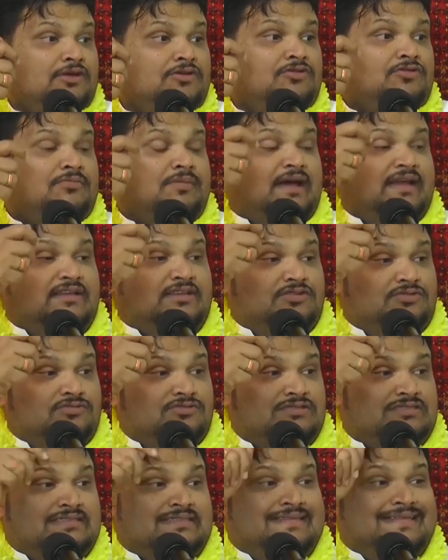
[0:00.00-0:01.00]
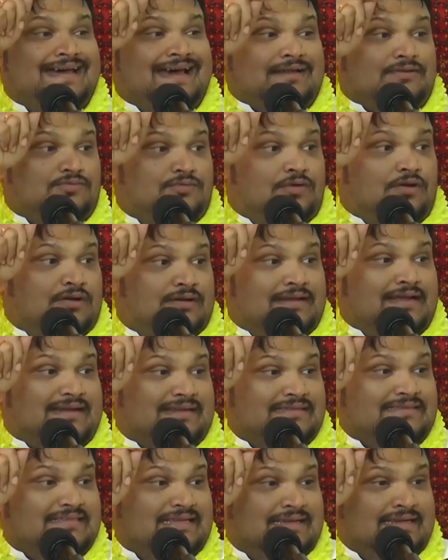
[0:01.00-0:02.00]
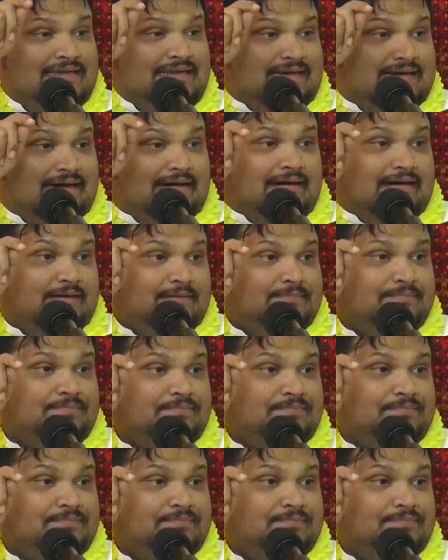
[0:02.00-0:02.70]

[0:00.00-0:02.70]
you might use that one that is in the car